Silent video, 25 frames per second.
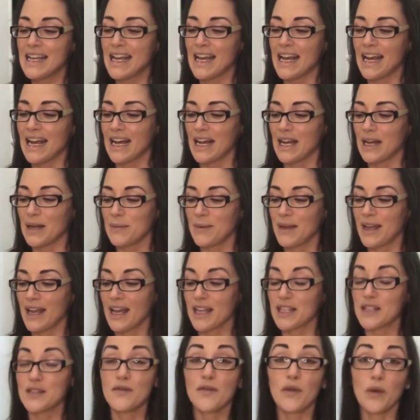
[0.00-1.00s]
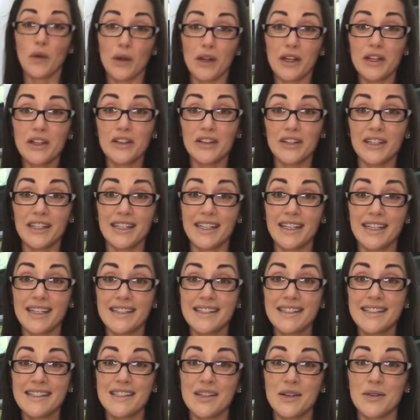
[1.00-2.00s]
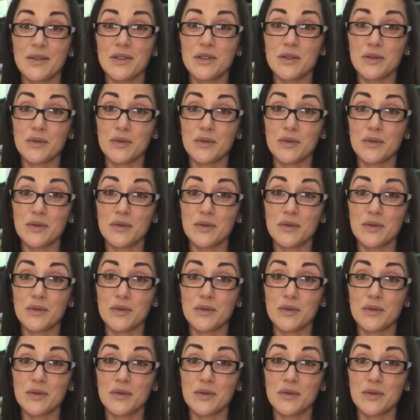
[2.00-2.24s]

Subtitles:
It has 4 ingredients, so it's